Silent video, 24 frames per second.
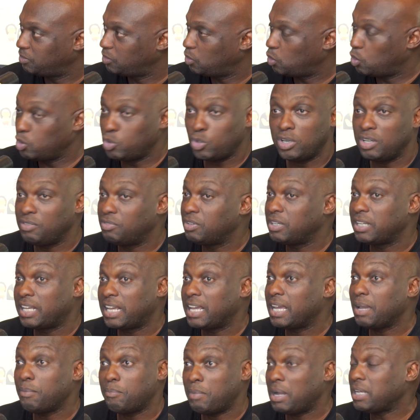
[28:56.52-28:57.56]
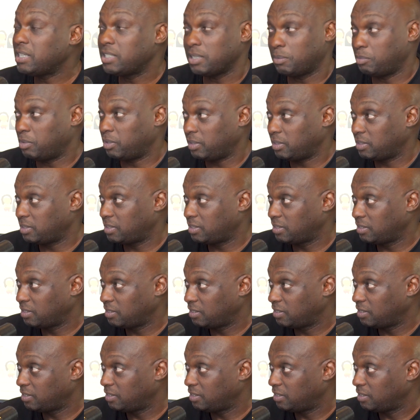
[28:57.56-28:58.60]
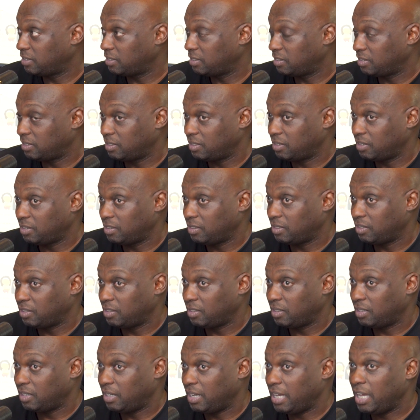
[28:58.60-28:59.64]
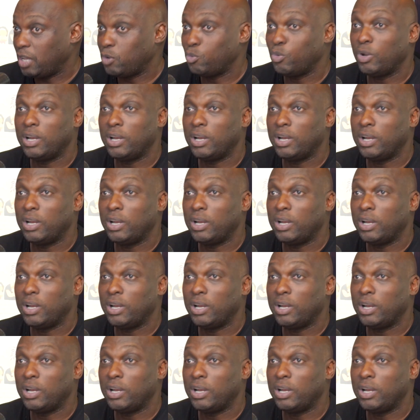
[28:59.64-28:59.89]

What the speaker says: who don't even care much about us. And